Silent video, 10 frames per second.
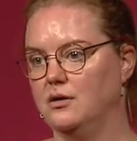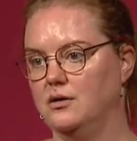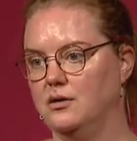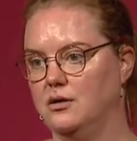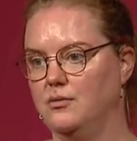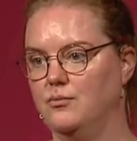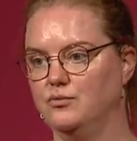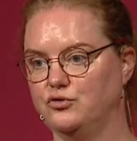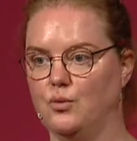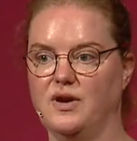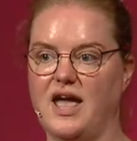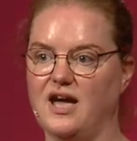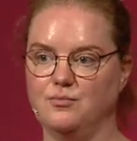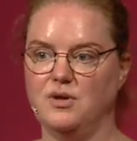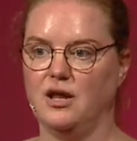Um, so an
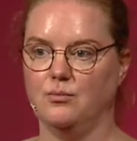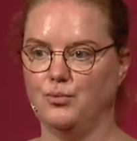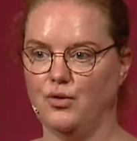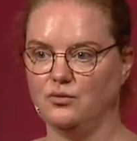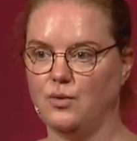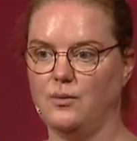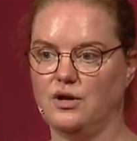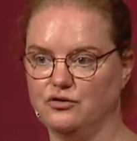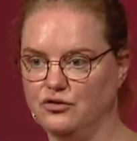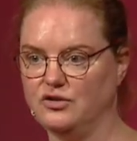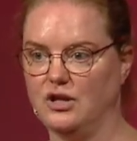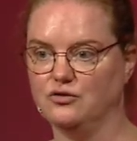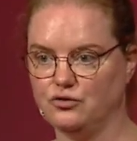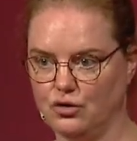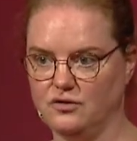admin endpoint where we could just
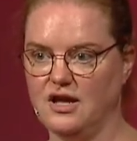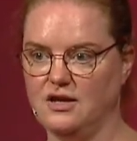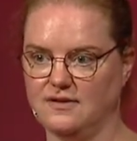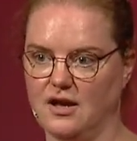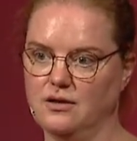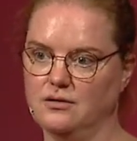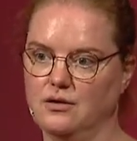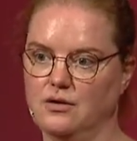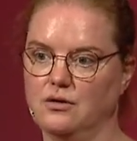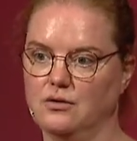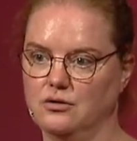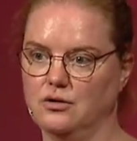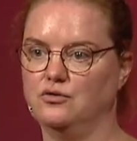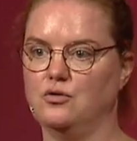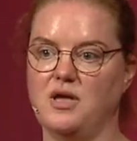insert data
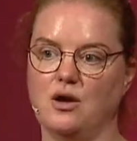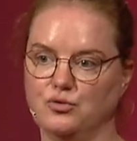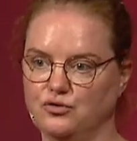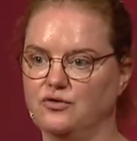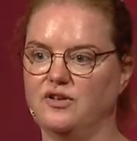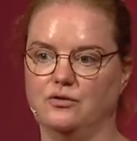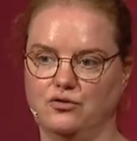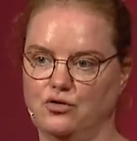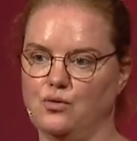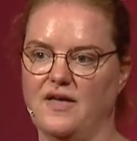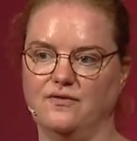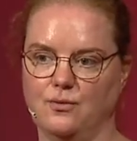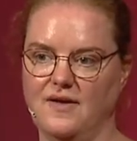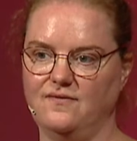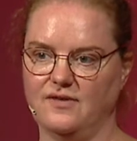uh, to be able to, to do
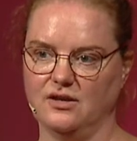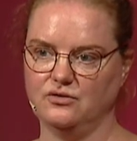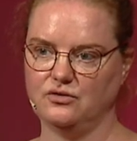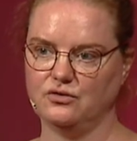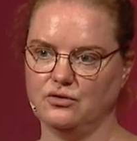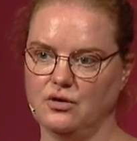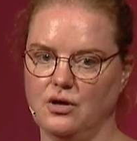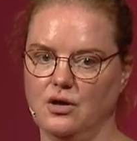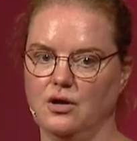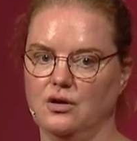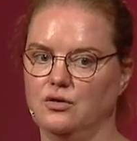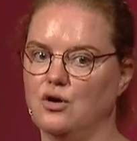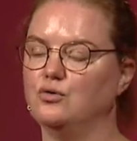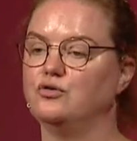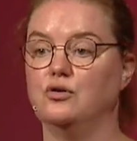end-to-end tests.
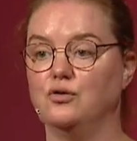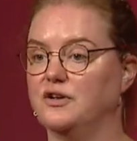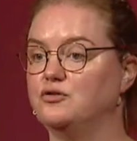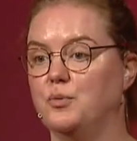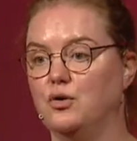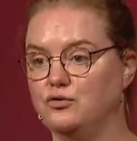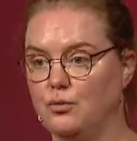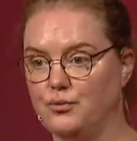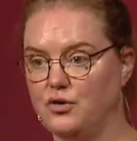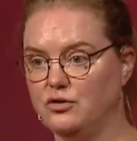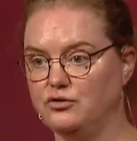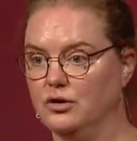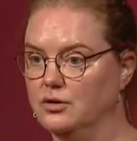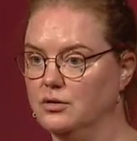Those are not exposed on production.